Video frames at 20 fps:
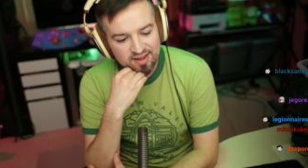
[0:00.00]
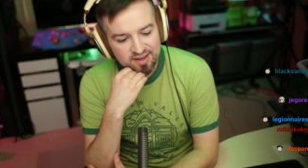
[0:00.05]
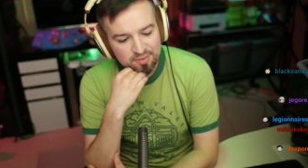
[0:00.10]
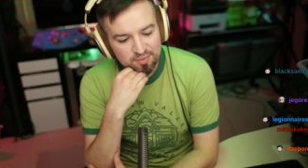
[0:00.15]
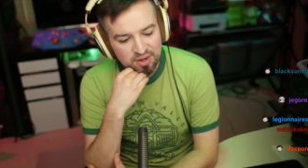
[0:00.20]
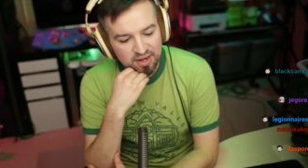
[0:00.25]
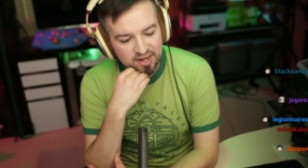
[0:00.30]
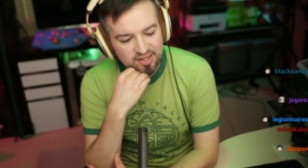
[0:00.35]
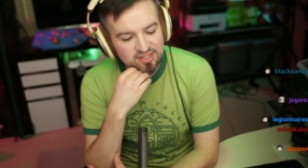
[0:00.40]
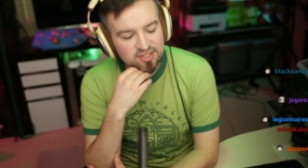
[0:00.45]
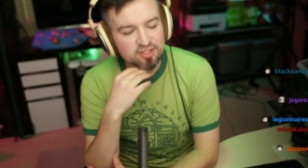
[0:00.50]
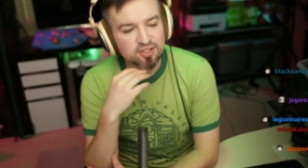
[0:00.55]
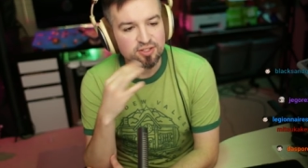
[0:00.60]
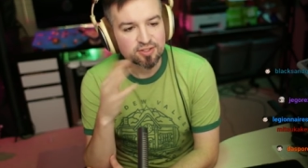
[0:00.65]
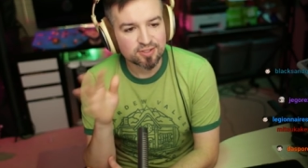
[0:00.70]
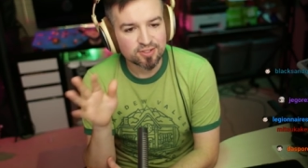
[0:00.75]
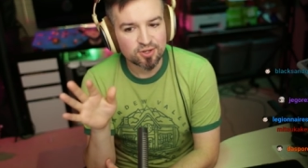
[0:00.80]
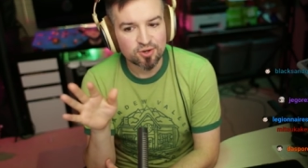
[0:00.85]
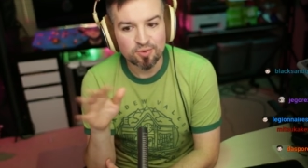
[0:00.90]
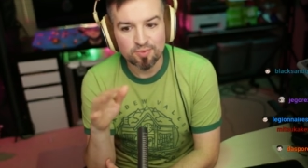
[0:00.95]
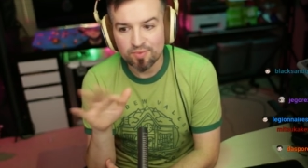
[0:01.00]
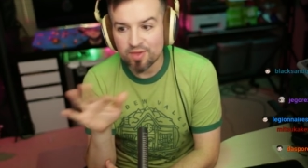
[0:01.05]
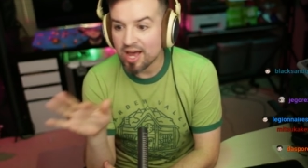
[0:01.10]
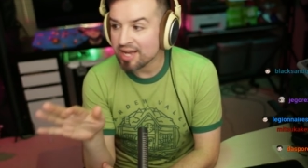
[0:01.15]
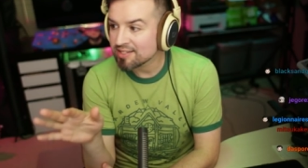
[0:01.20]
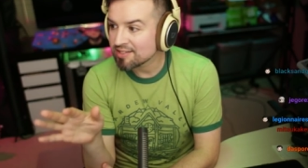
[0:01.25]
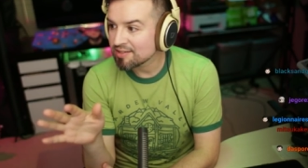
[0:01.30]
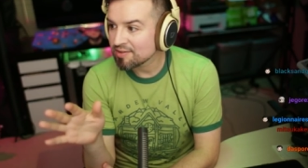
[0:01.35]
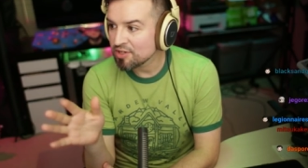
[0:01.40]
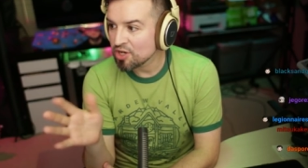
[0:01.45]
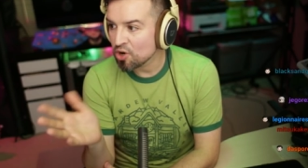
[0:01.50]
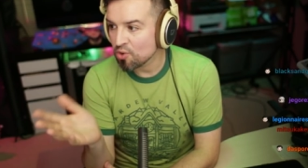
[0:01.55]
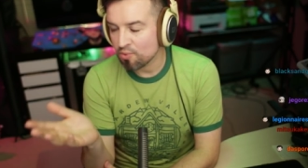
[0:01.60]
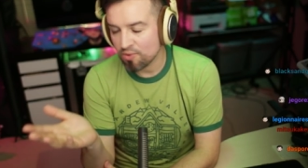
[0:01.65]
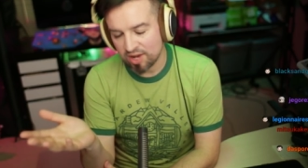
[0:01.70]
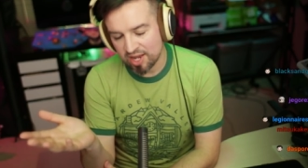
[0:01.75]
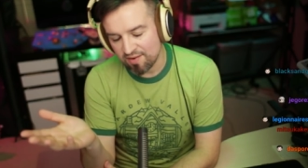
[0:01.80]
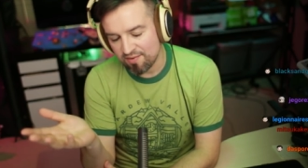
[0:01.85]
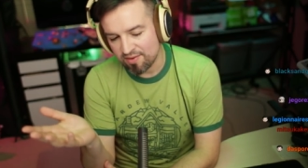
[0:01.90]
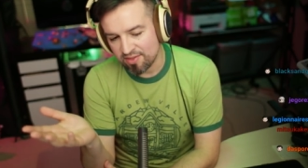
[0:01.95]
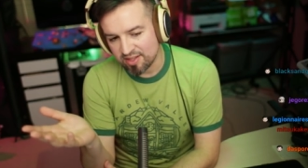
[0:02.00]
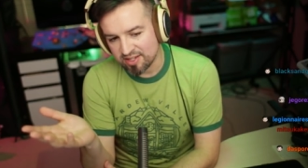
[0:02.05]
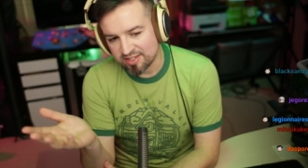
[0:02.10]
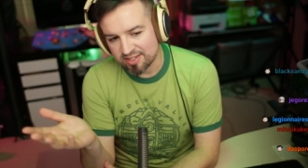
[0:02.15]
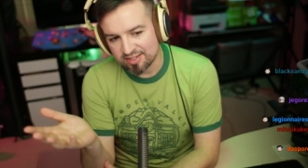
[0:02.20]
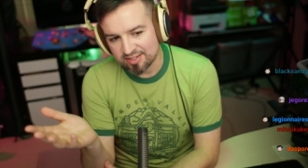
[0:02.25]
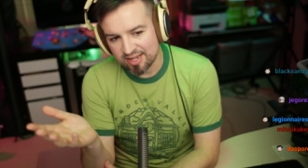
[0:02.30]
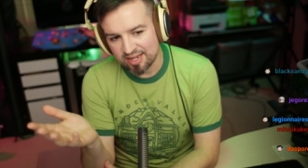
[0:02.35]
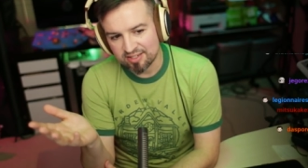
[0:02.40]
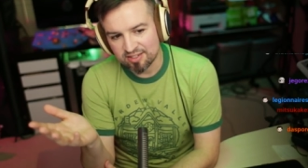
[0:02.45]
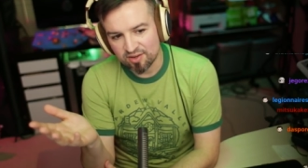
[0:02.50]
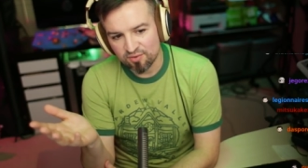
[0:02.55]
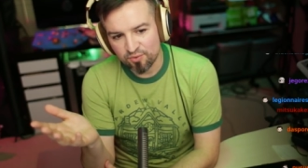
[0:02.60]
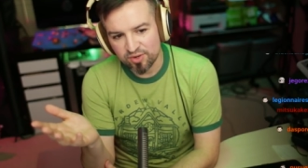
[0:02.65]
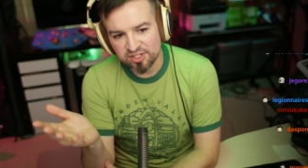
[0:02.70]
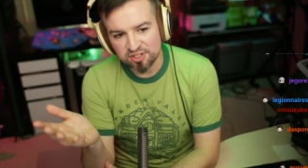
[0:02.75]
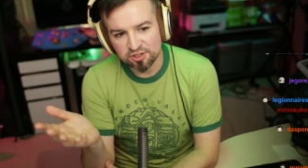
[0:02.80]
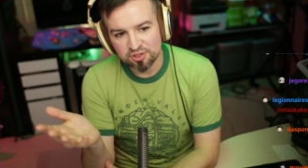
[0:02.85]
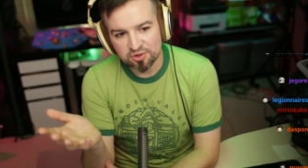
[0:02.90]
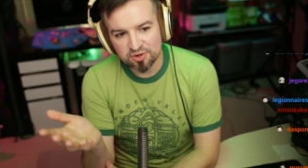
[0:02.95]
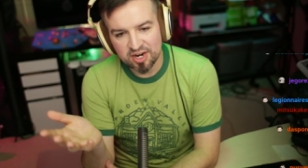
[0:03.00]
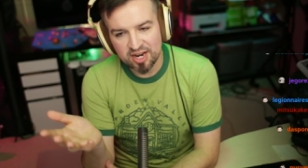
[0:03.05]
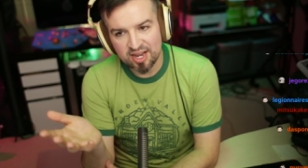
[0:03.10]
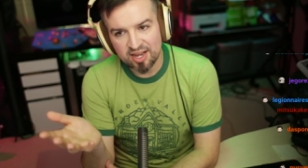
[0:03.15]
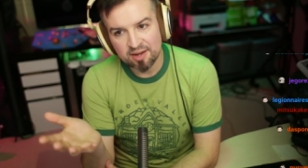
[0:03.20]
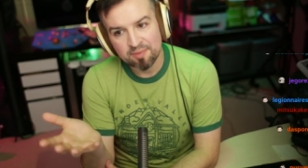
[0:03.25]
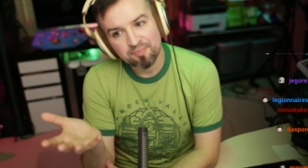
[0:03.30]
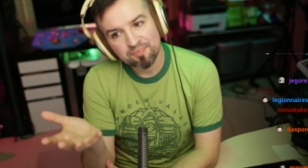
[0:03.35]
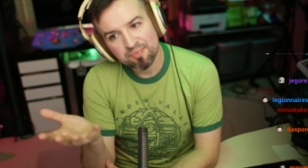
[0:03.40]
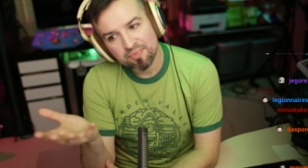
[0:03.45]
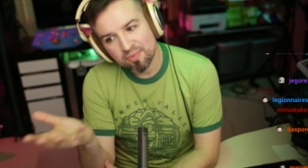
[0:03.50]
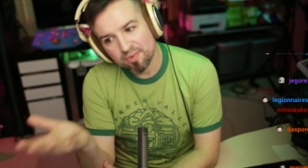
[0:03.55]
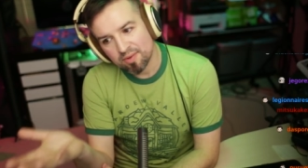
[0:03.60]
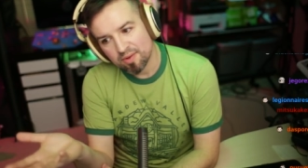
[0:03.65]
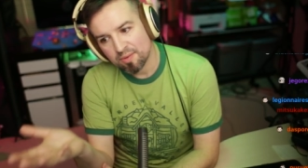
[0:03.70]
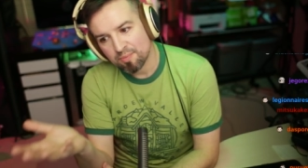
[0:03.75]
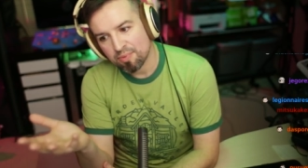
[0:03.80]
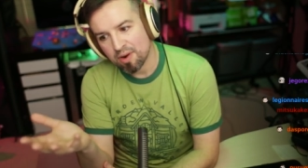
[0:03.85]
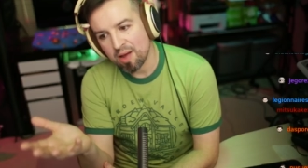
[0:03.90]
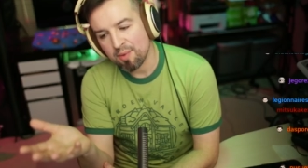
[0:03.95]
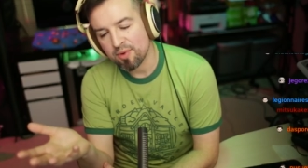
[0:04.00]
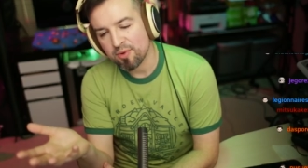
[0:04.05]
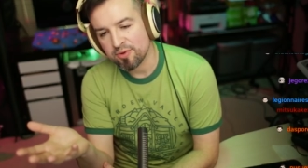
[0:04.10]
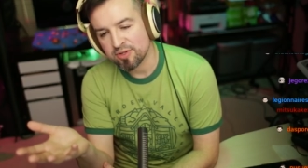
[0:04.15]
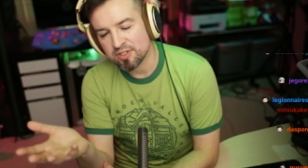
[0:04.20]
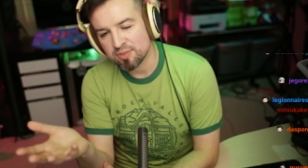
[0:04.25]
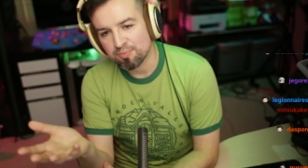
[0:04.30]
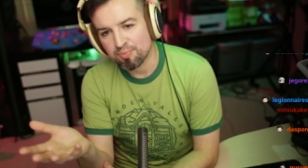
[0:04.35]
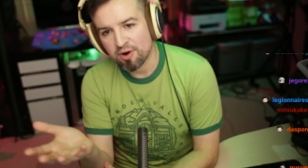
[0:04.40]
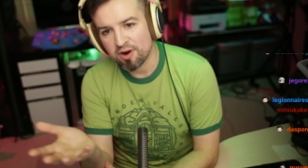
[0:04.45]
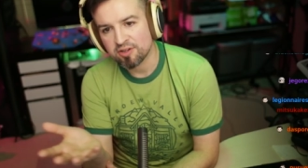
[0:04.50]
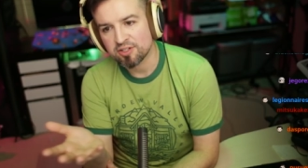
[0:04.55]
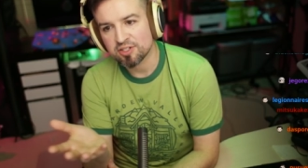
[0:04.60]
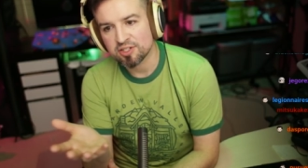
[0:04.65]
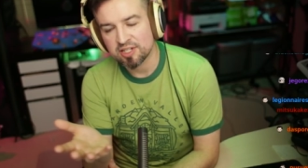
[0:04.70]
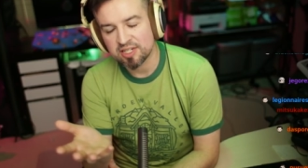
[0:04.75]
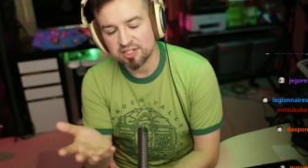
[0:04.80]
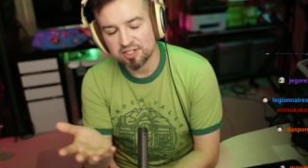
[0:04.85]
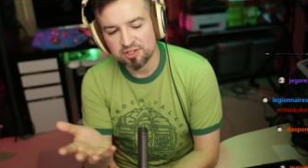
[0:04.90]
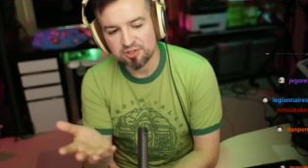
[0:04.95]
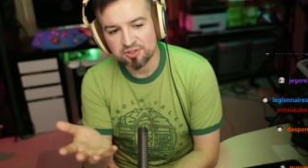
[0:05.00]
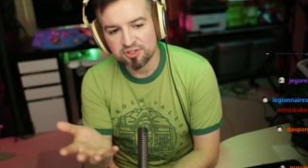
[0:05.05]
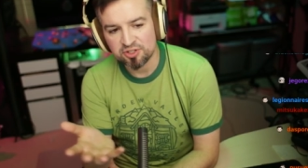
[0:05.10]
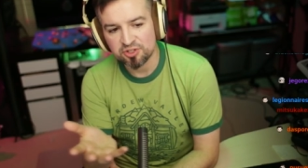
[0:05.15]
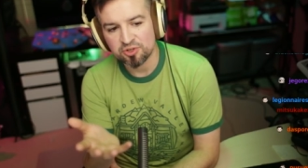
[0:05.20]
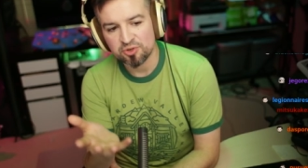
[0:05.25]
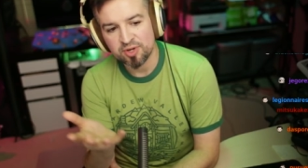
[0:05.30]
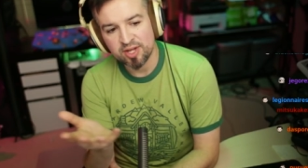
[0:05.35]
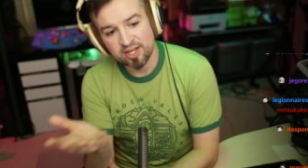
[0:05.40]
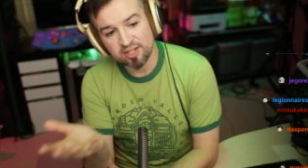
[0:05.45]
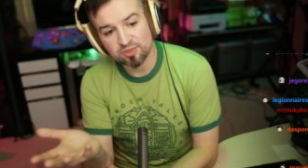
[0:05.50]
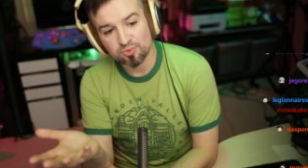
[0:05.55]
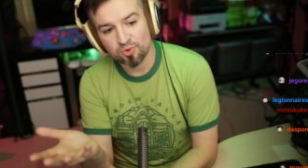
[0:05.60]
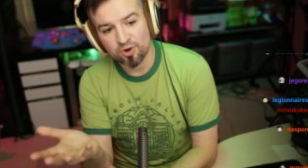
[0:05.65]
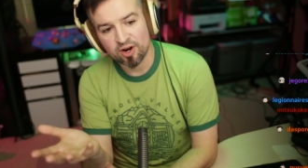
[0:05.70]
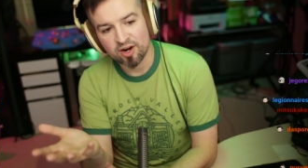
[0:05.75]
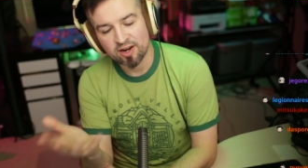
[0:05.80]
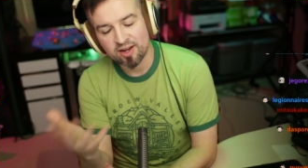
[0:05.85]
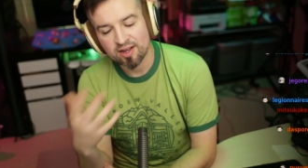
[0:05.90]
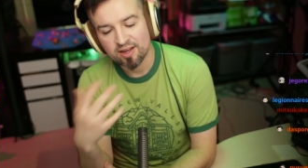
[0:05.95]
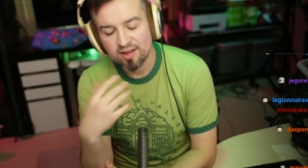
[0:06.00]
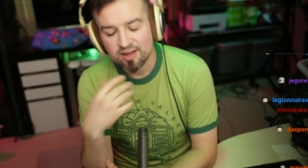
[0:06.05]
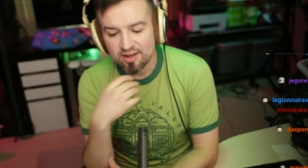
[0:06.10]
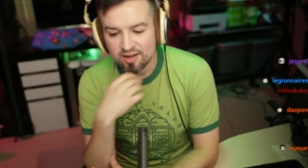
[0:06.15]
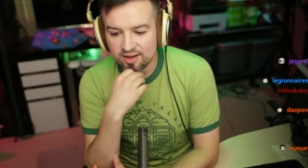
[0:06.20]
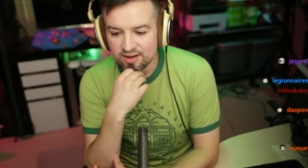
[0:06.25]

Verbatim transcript: let's just assume that, you know, given the success of Witcher 3, probably was partially due to his work.